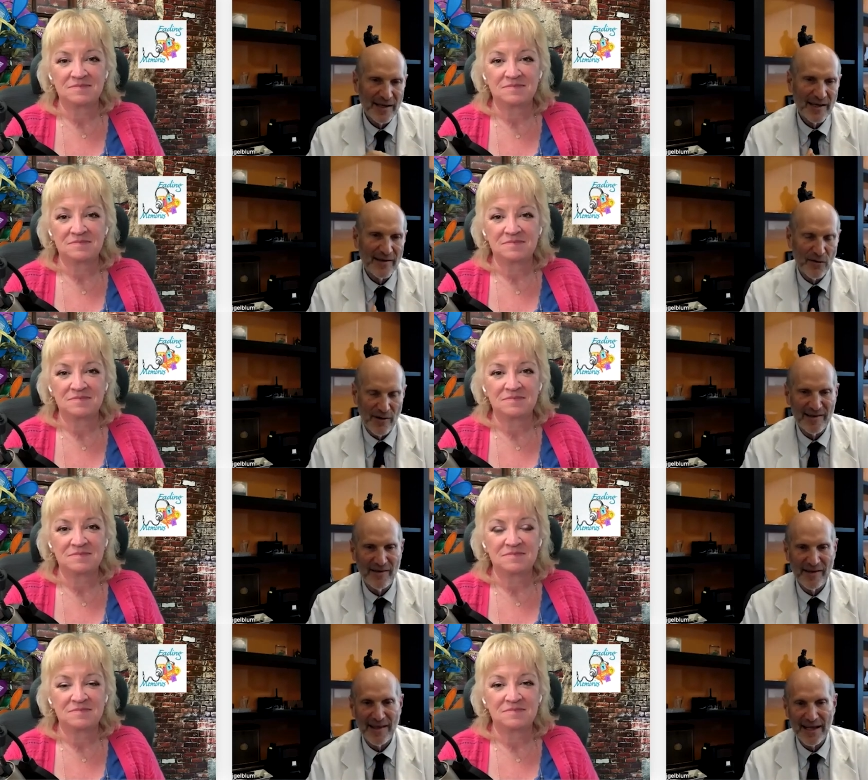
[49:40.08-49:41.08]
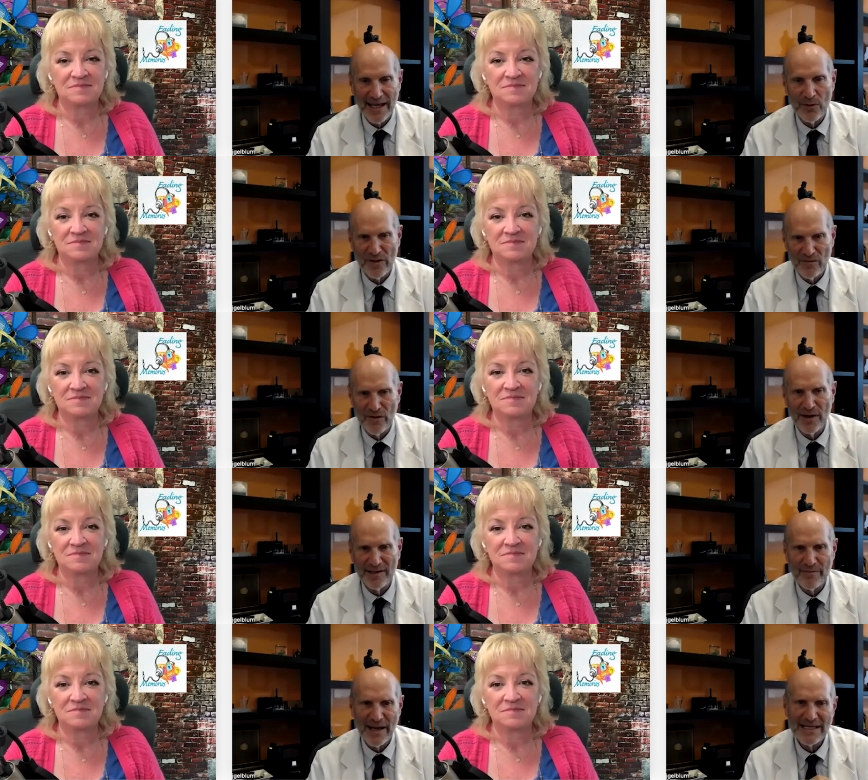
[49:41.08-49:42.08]
Speaker 1: as aggressive as they can with regard
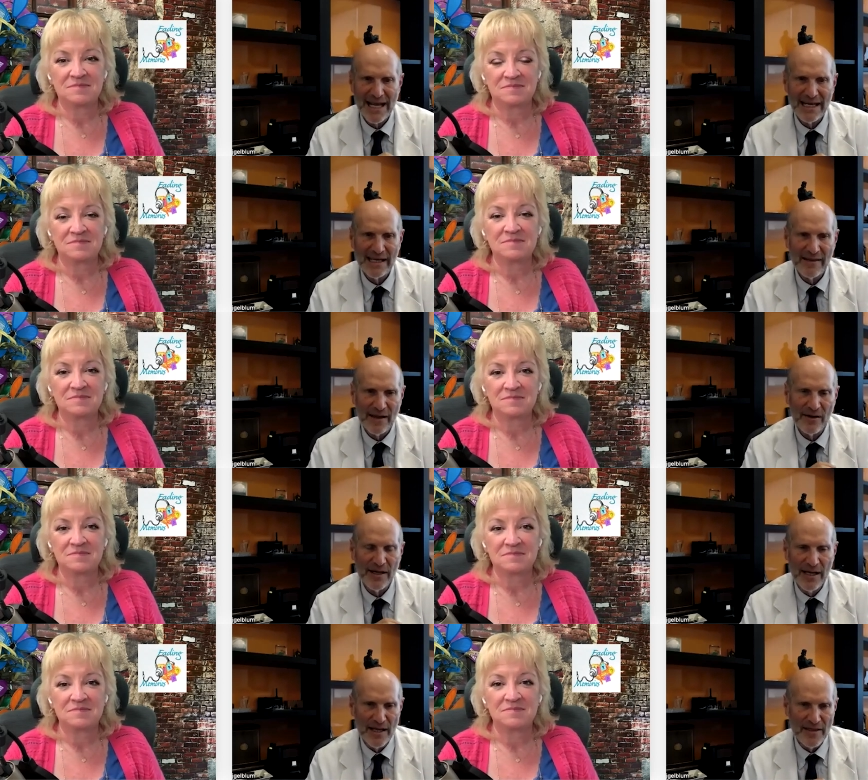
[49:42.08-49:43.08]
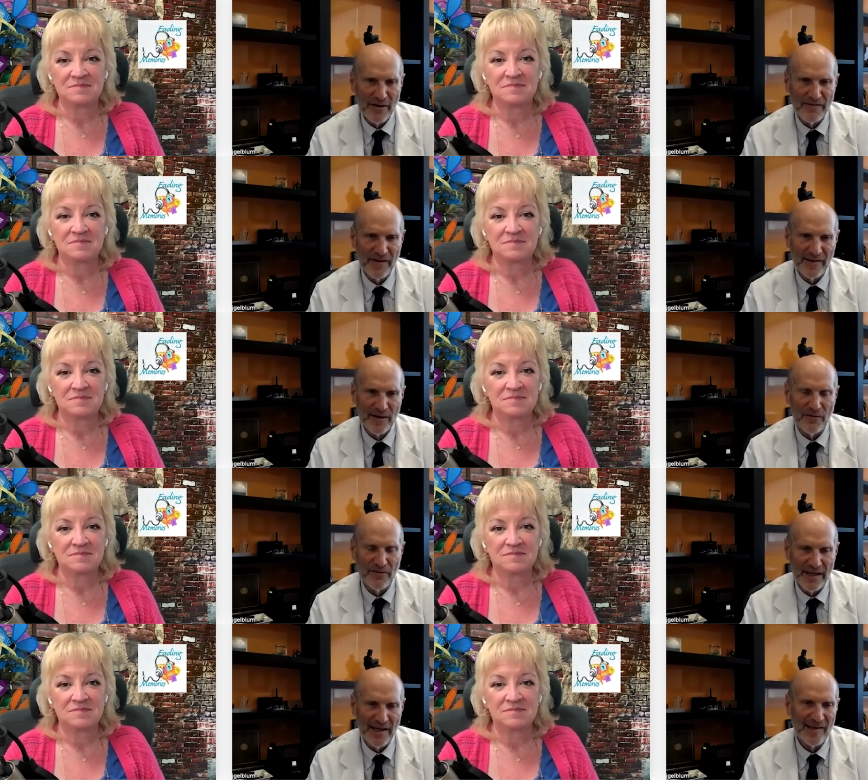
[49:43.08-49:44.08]
to maintaining their their physical
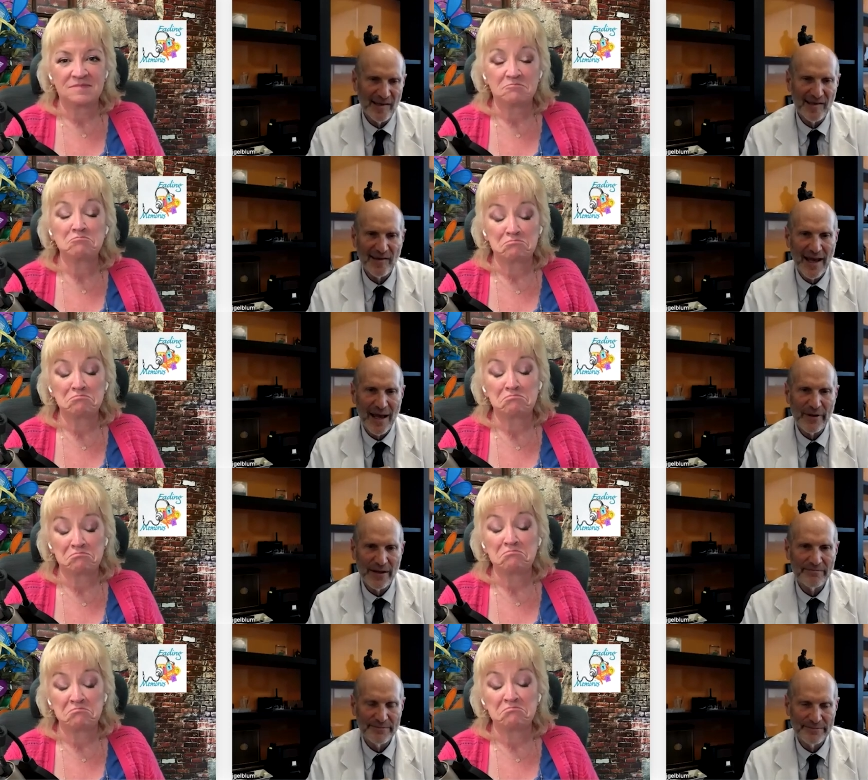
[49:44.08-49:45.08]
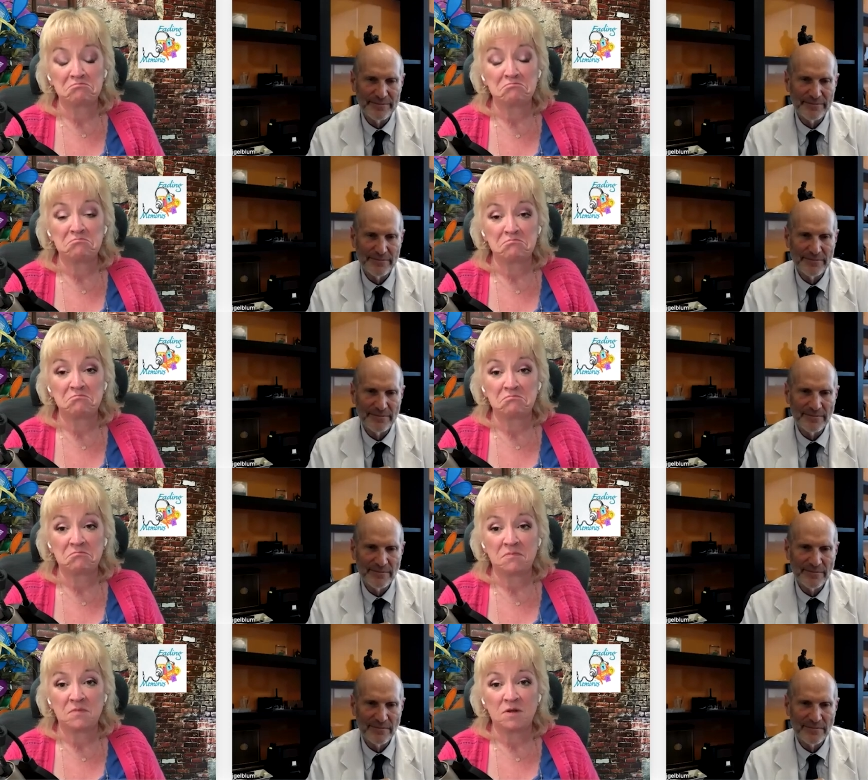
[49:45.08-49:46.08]
fitness and stamina.
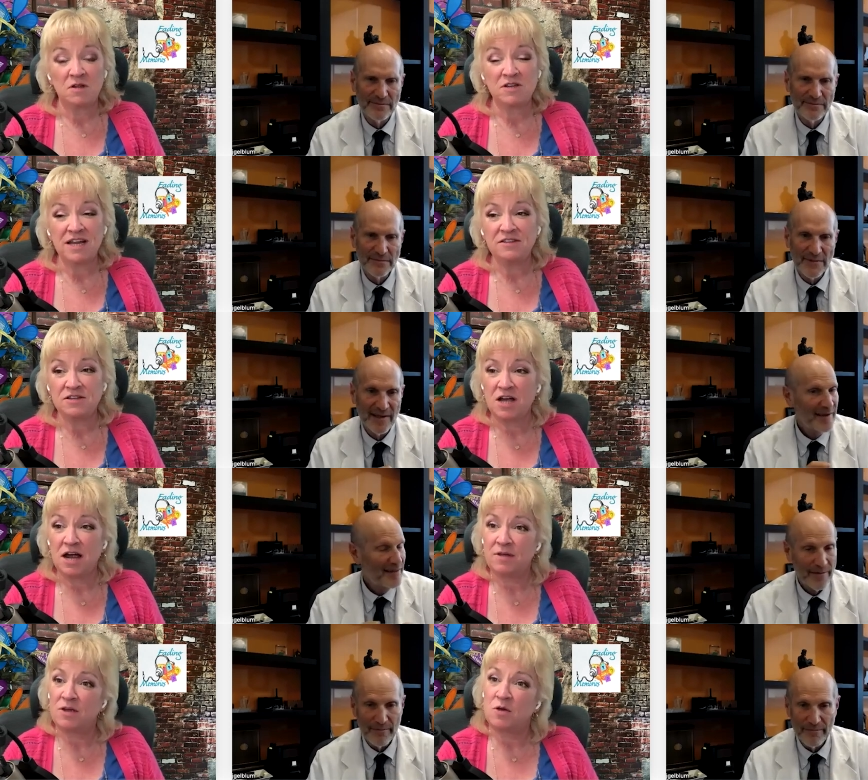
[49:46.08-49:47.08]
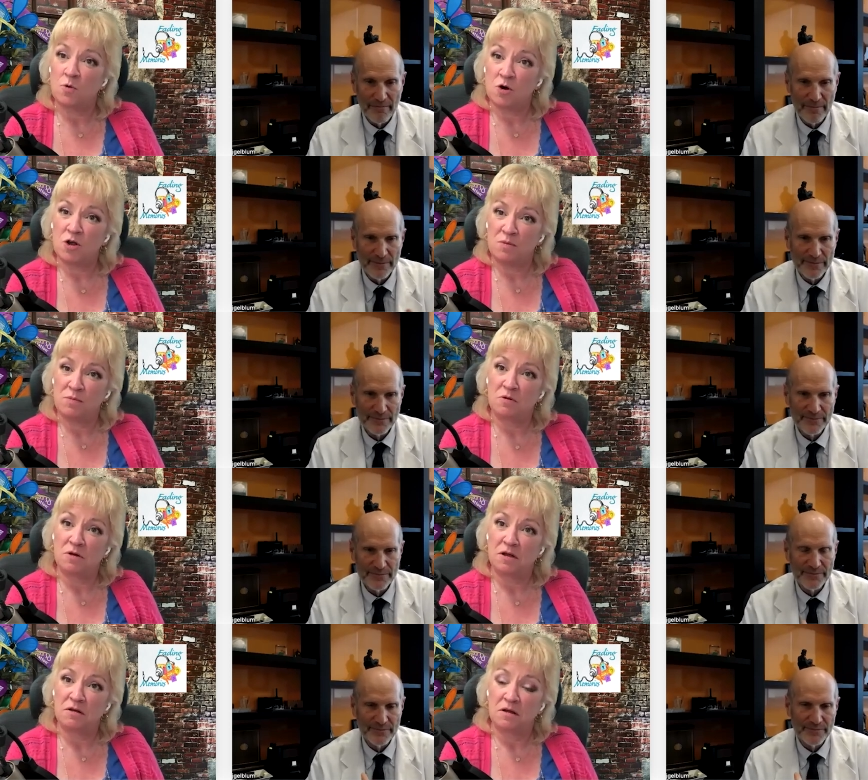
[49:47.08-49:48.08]
Speaker 2: You take the time that you were
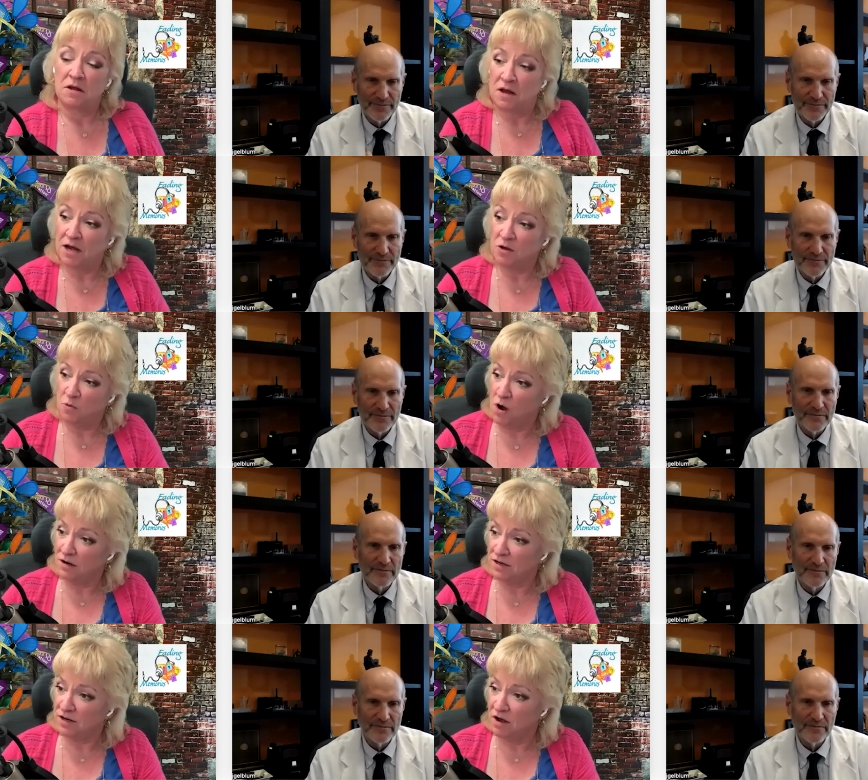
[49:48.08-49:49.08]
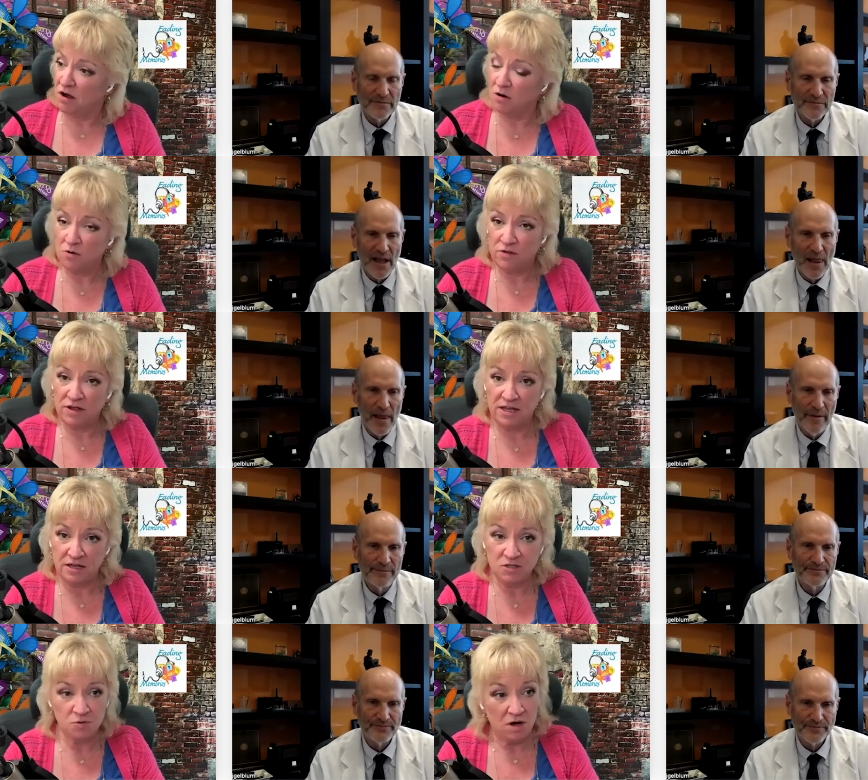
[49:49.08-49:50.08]
commuting and you walk the dog or the
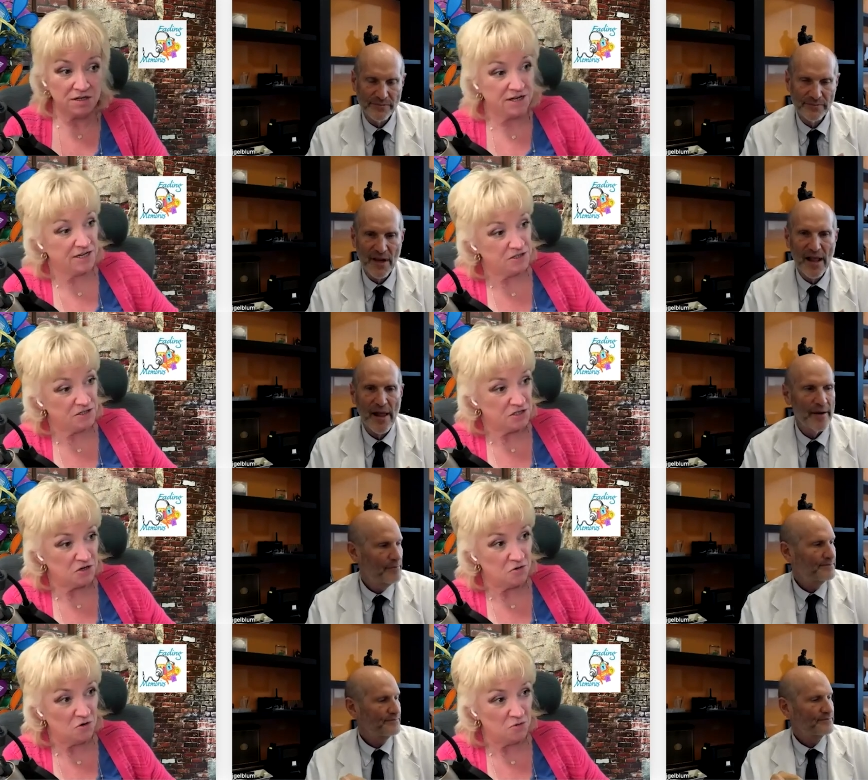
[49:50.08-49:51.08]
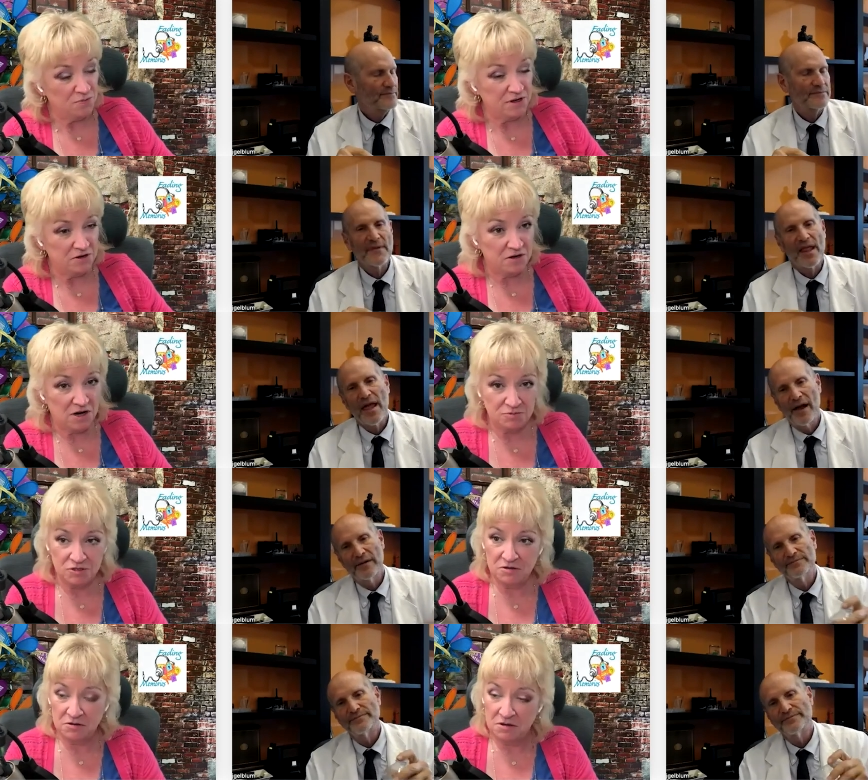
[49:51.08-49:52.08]
kids. You walk the kids to school would be a good option.